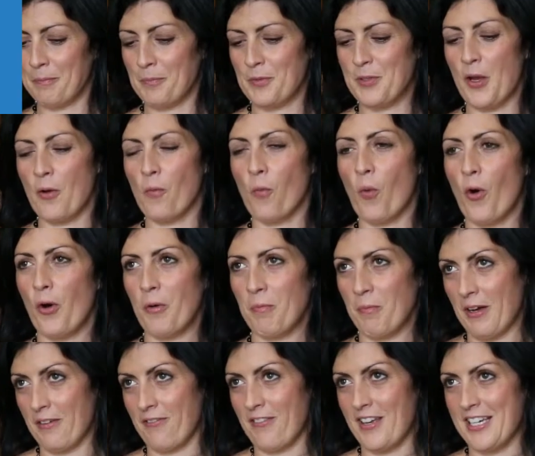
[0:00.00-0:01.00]
So Warren
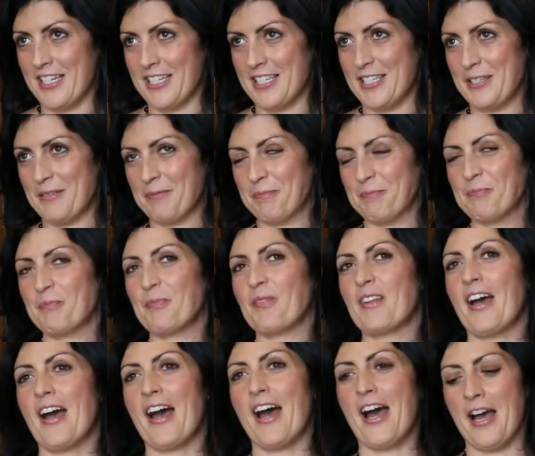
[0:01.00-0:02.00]
Buffett,
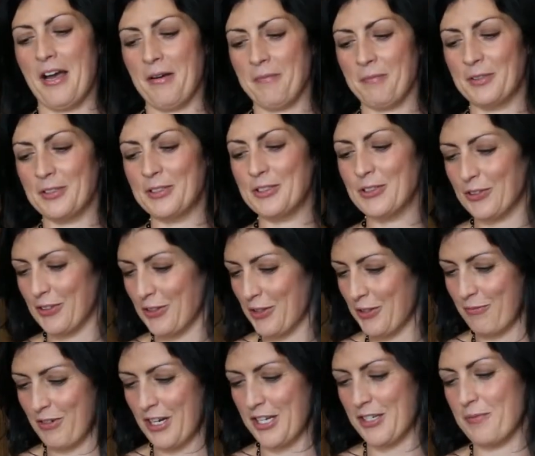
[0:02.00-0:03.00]

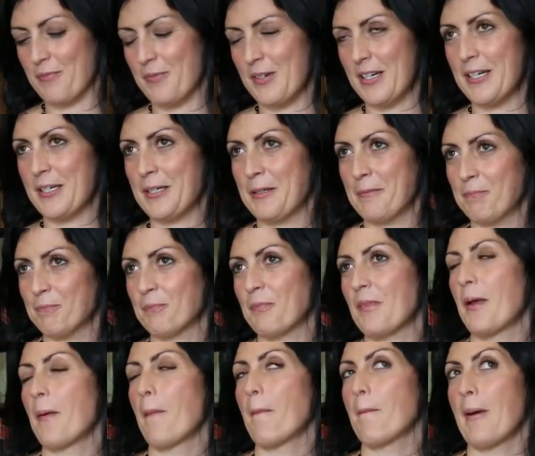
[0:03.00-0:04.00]
Jonathan Rosenberg,
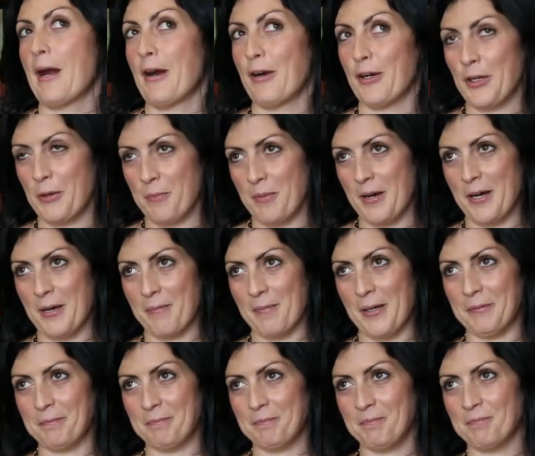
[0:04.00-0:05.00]
Barack
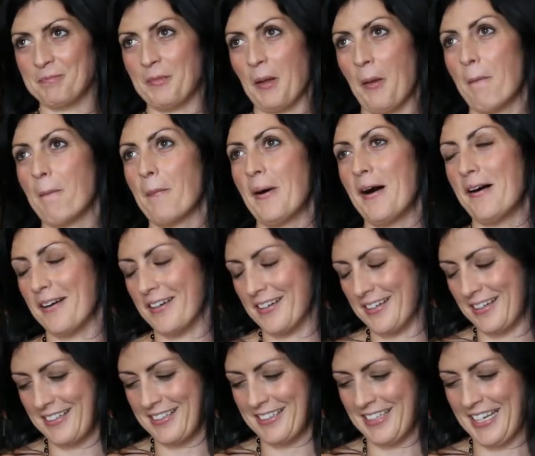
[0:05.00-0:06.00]
Obama, Mark
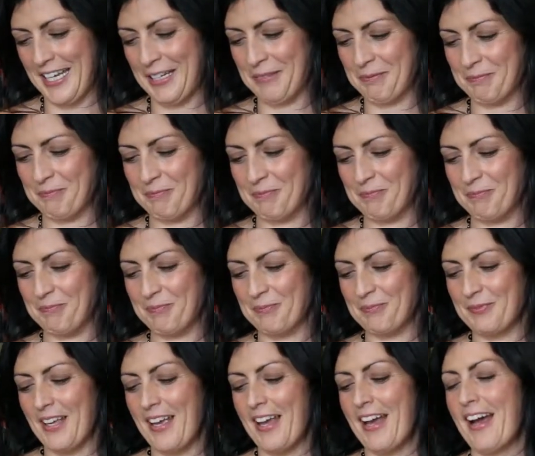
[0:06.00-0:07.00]
Carney,
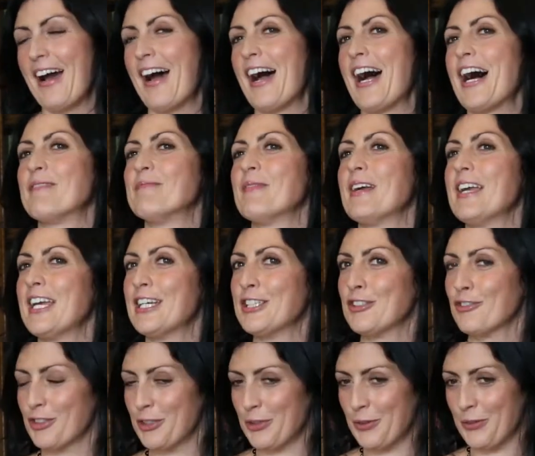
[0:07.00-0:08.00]

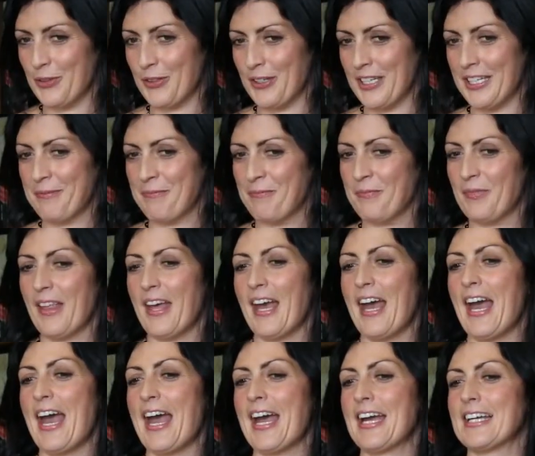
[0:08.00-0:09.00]
Indra Nooyi
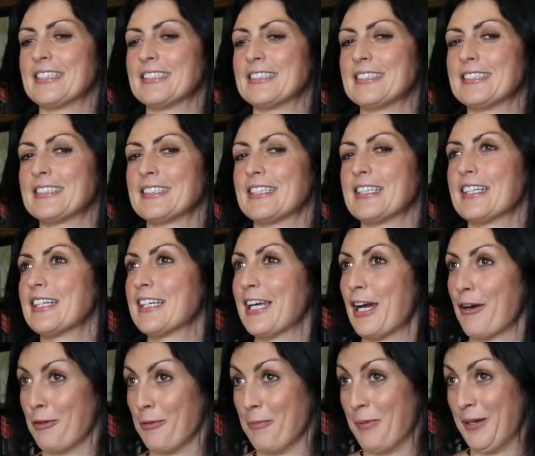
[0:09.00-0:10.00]
and
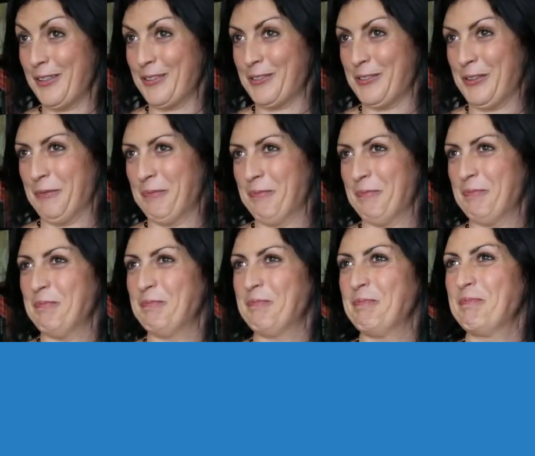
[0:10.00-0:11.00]
Gareth
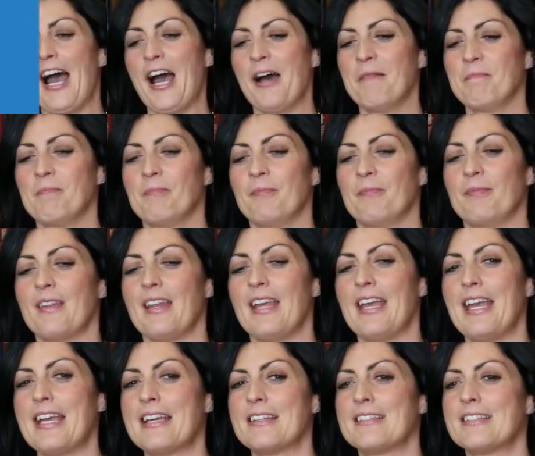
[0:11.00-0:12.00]
Bertram,
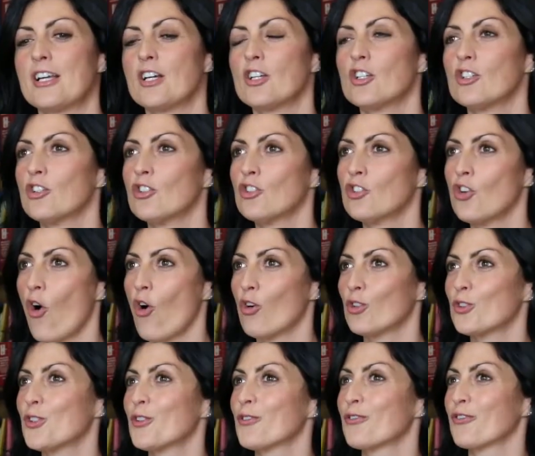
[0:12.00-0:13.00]
is
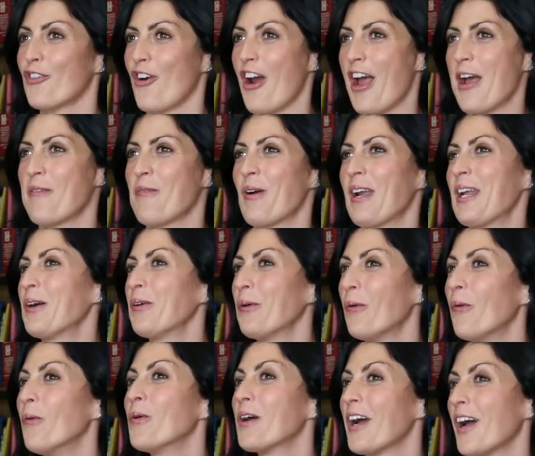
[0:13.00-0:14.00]
not to fret when it
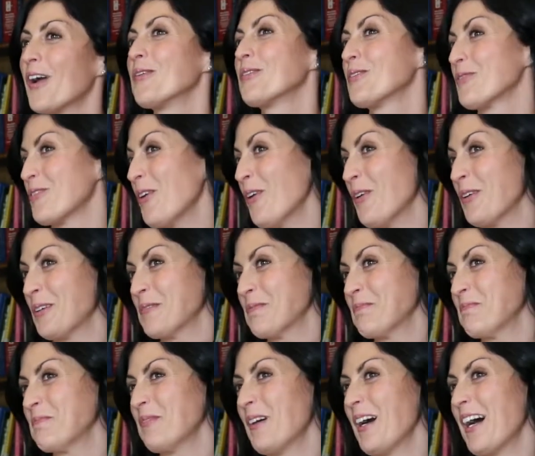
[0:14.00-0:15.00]
all goes wrong,
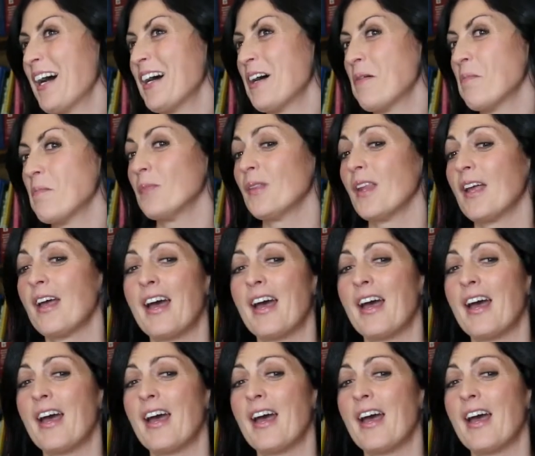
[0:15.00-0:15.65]
and